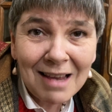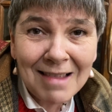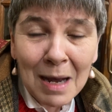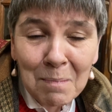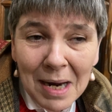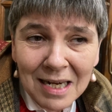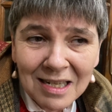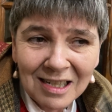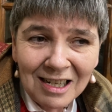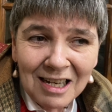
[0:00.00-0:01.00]
And that
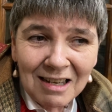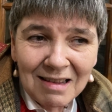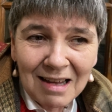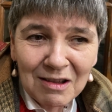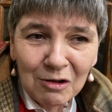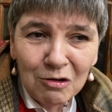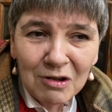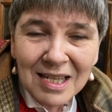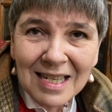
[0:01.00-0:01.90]
meant that the Lords